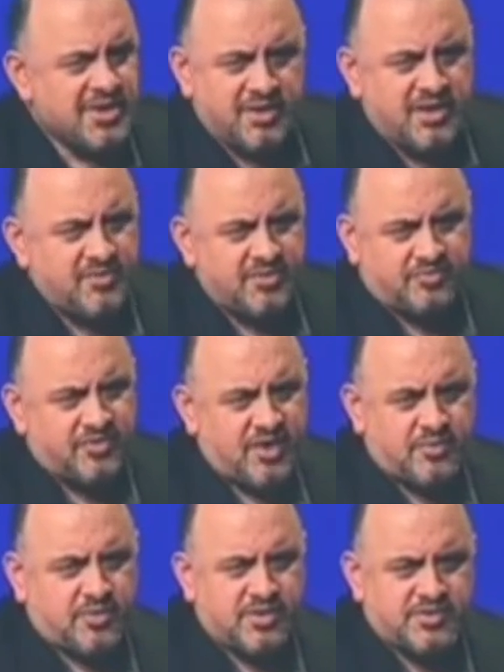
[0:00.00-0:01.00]
even if they
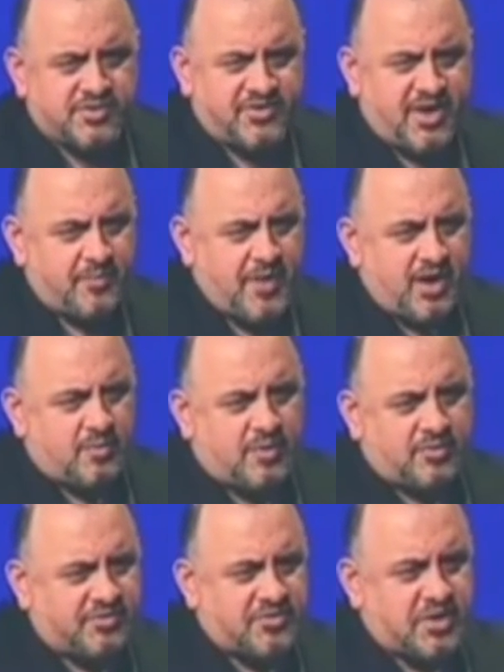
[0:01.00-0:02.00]
were in the same animal
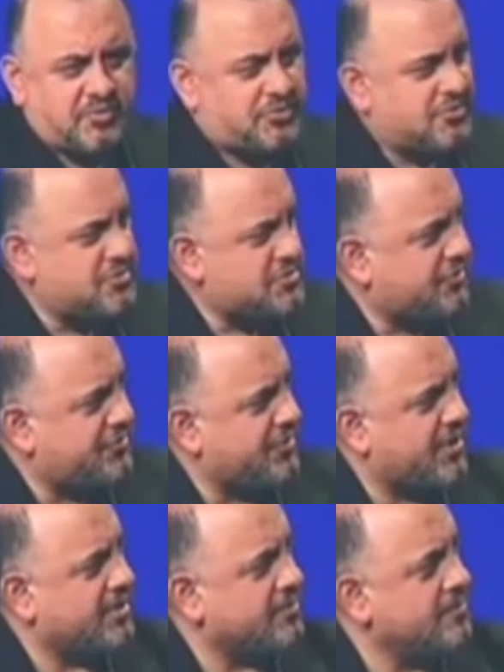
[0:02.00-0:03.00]
in the same surgical
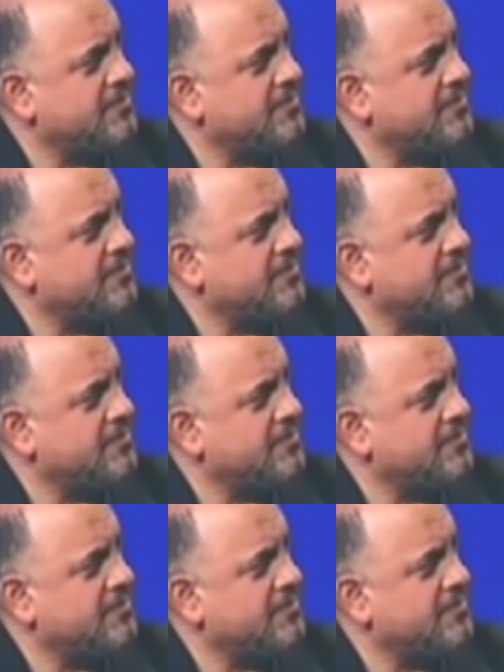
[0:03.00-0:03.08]
site.